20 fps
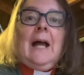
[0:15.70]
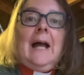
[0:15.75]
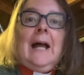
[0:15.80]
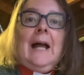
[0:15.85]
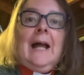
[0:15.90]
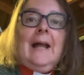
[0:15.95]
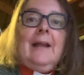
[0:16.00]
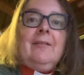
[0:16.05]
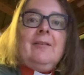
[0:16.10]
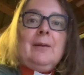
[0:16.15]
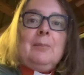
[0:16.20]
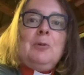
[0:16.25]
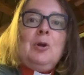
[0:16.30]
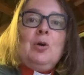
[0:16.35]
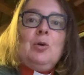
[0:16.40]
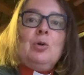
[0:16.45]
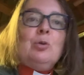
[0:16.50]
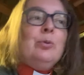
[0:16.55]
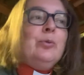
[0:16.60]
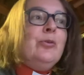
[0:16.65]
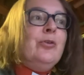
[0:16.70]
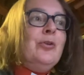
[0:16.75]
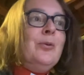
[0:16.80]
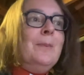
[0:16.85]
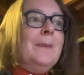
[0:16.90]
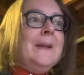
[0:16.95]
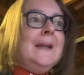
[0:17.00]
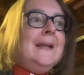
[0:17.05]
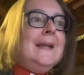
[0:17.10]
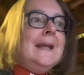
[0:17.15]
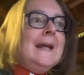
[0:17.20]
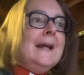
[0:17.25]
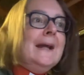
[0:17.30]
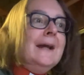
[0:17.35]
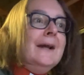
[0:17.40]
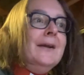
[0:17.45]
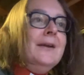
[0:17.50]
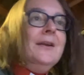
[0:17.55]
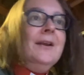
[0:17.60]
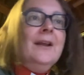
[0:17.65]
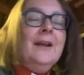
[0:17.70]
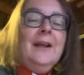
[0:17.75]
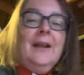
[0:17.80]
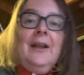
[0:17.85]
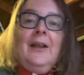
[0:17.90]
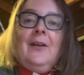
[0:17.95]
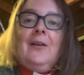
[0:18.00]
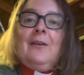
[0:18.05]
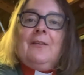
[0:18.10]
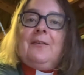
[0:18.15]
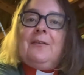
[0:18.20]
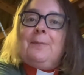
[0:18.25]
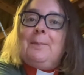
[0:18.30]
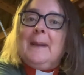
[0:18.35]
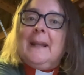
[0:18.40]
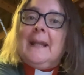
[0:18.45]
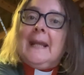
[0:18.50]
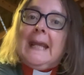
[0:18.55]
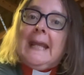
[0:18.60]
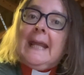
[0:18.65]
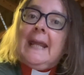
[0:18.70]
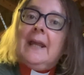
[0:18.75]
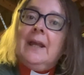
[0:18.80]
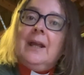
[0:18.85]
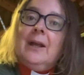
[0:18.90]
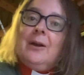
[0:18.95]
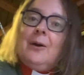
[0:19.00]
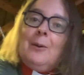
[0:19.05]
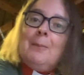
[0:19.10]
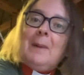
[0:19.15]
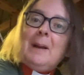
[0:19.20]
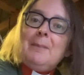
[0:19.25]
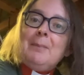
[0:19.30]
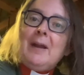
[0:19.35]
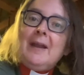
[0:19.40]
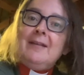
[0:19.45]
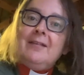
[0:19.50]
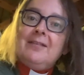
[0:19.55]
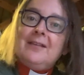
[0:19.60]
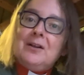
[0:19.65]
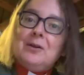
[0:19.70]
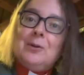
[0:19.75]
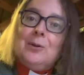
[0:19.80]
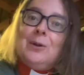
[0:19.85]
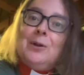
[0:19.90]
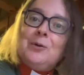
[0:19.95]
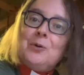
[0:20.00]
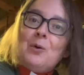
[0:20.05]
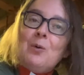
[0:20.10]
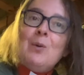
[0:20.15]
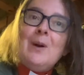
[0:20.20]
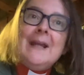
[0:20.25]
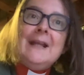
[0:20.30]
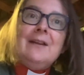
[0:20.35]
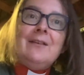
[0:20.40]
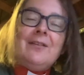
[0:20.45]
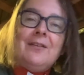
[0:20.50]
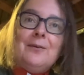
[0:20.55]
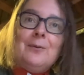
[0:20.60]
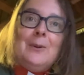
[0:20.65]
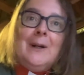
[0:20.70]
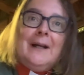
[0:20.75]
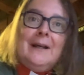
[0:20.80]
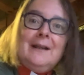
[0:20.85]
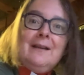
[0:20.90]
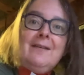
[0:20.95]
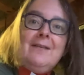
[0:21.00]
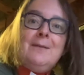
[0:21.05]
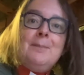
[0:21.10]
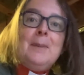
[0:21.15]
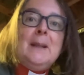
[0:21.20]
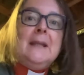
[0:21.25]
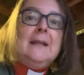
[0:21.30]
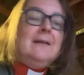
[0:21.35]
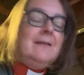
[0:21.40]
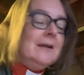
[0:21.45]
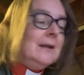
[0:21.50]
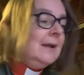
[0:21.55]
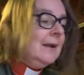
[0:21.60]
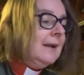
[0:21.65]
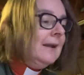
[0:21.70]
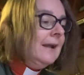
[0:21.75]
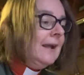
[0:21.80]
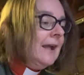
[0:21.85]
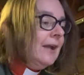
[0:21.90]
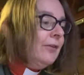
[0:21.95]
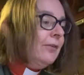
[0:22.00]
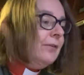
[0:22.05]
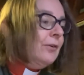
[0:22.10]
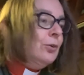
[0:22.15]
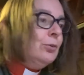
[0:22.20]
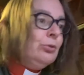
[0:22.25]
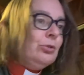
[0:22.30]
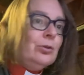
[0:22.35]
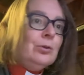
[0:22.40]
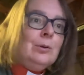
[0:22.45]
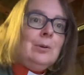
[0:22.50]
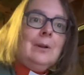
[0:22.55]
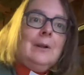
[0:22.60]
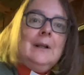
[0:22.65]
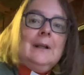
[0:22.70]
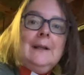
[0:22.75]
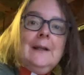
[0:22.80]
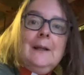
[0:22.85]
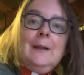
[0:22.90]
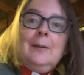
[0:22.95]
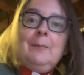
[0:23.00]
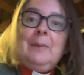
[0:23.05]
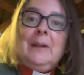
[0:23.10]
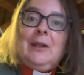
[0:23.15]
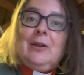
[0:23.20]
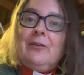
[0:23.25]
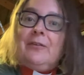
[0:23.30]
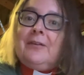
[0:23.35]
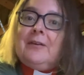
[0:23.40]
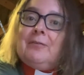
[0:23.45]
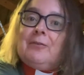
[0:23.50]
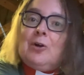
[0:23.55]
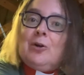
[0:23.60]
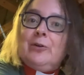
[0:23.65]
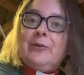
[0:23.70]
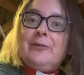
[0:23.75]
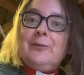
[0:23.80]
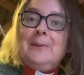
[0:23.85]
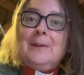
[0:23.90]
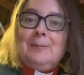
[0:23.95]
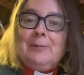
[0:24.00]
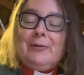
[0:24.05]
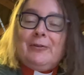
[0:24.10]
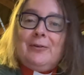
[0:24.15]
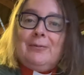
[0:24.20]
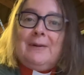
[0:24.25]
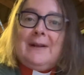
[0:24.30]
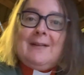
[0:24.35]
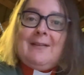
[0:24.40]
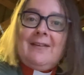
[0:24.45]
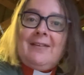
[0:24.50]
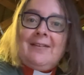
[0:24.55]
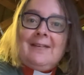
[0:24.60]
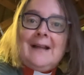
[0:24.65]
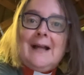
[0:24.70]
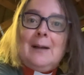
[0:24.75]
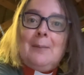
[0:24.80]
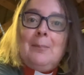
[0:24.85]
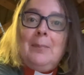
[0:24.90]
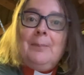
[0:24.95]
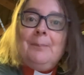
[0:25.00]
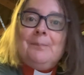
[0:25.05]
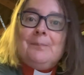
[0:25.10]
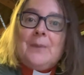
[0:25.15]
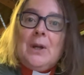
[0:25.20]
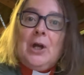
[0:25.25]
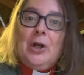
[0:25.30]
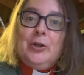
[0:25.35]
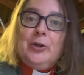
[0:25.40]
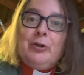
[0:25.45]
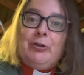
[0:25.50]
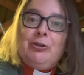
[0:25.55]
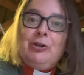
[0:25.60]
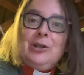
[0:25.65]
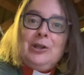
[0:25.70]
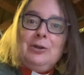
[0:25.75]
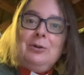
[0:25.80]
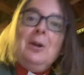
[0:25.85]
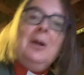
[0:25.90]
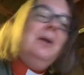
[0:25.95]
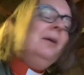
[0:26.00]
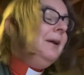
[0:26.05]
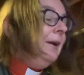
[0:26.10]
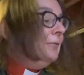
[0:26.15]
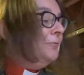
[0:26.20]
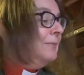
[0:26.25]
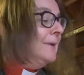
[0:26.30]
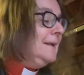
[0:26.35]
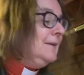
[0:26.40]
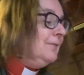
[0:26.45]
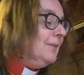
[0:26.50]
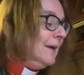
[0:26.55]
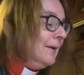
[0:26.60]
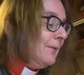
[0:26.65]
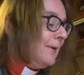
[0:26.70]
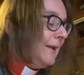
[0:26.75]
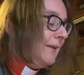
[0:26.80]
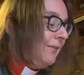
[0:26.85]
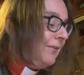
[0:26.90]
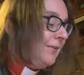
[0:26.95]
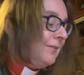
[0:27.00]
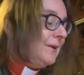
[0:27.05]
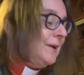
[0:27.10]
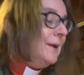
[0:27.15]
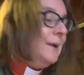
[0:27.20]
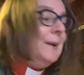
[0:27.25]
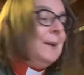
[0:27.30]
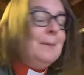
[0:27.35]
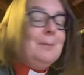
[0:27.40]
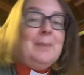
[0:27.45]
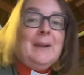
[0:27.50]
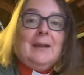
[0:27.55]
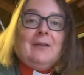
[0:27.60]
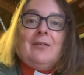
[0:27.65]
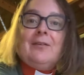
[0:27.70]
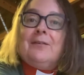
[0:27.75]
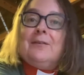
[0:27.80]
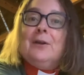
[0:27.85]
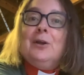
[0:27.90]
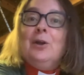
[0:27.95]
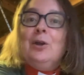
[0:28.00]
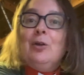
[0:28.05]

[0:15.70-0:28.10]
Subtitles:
And I'm not going to be spinning on my bicycle at quite so high speed as usual, because I've got to be able to read the psalm out to you and read various bits.